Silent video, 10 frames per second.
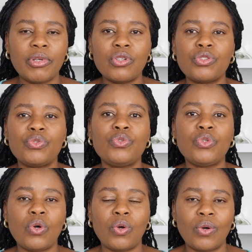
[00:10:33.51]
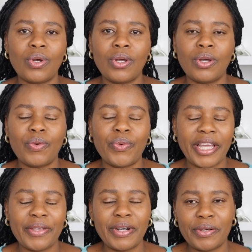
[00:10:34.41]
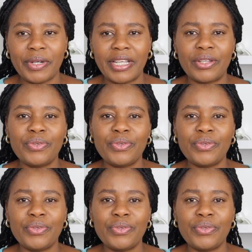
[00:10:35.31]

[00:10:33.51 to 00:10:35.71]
because you know where you are going.